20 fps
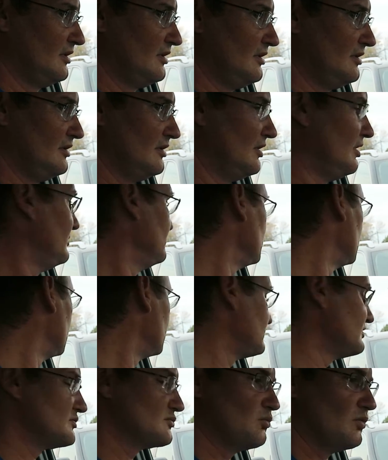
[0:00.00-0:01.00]
Now I'm
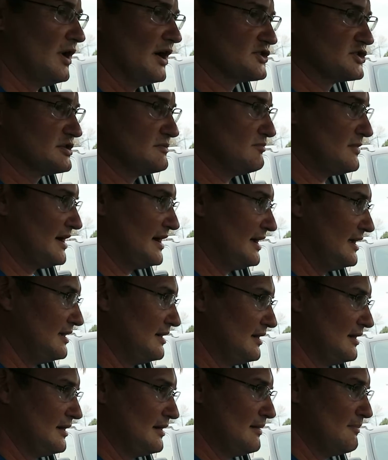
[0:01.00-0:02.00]
just watching my
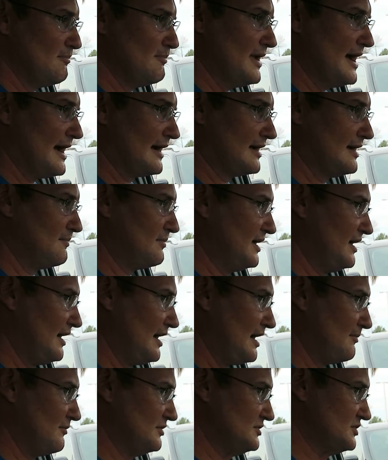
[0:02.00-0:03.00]
backup
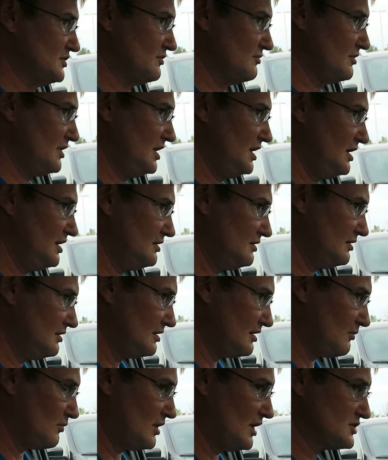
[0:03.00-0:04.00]
camera screen,
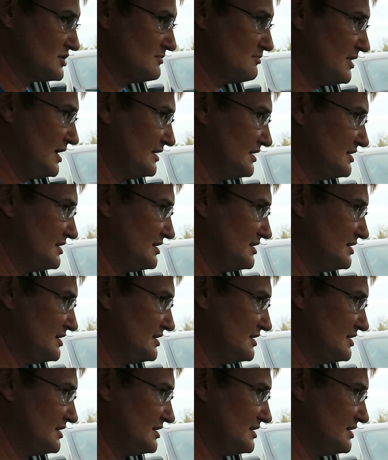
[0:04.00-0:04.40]
and I'm watching my